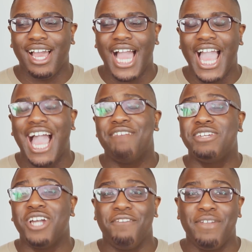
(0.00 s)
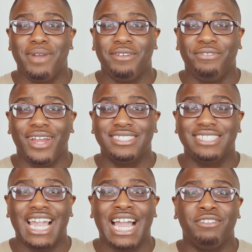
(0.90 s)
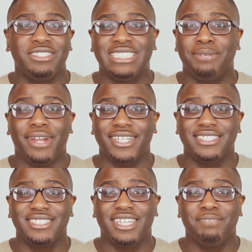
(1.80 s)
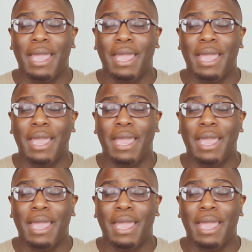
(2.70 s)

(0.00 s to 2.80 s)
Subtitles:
I have a lot of female friends and I've not seen their breasts.